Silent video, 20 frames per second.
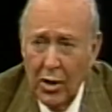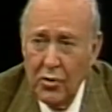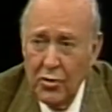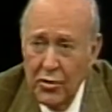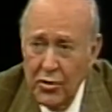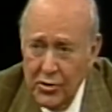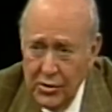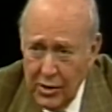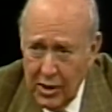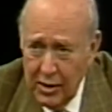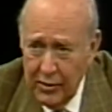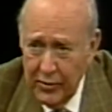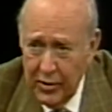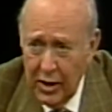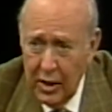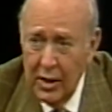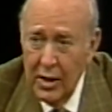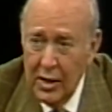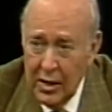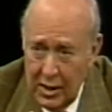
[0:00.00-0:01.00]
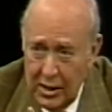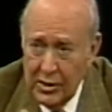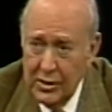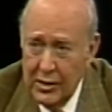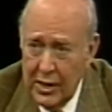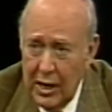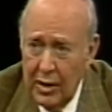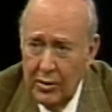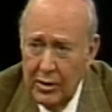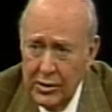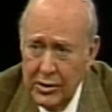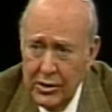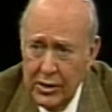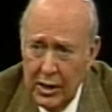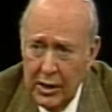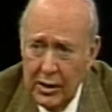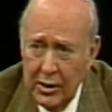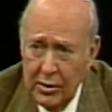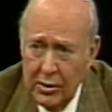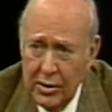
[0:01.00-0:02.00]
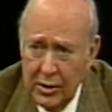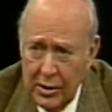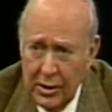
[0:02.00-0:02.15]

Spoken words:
are you the Son of God? He said, thou hast said it.